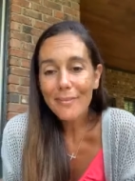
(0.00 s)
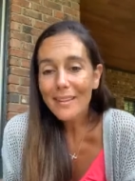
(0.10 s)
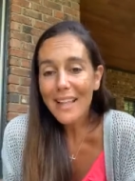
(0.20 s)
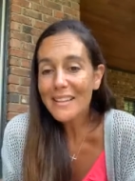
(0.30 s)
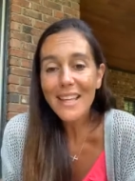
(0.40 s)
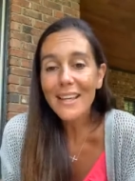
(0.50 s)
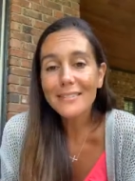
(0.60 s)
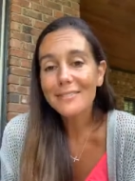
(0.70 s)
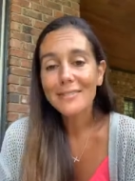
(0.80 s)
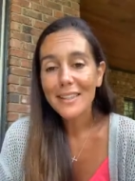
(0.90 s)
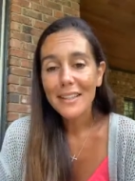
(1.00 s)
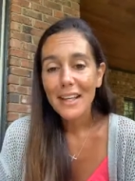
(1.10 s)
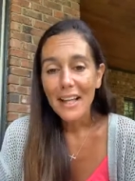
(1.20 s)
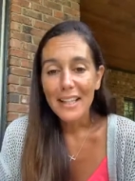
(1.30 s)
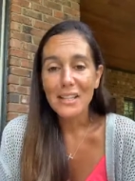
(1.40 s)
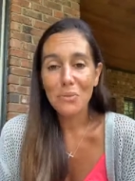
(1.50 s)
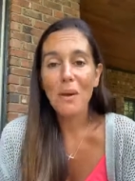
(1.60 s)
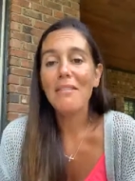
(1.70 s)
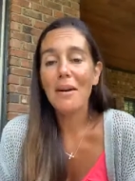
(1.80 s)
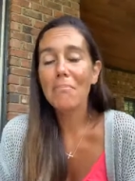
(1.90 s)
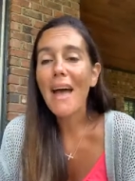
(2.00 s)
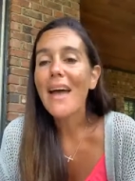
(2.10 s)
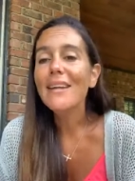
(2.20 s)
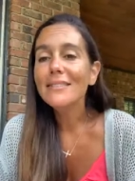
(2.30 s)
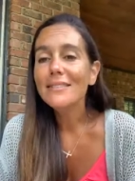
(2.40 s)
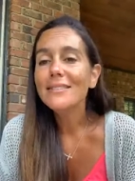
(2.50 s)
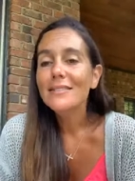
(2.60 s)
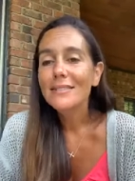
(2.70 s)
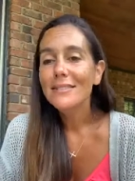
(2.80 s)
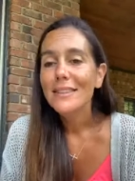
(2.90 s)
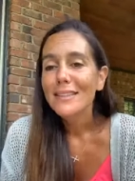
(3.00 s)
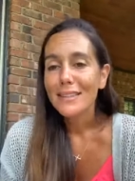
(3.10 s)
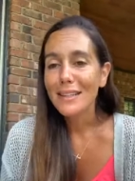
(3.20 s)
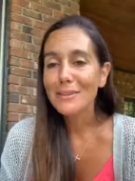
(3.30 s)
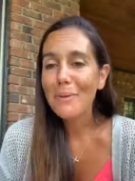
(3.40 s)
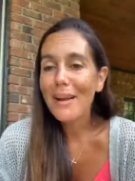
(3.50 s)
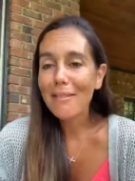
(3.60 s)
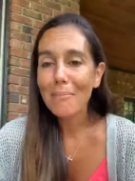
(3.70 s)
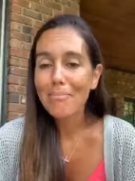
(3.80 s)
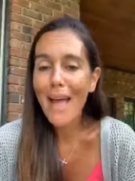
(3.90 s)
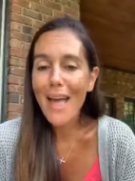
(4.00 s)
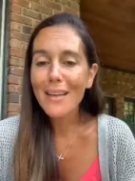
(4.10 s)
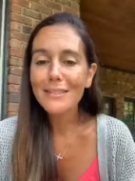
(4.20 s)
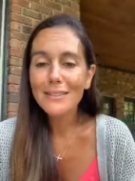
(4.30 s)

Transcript: That's it. That's where I'm at. That's where I'm at.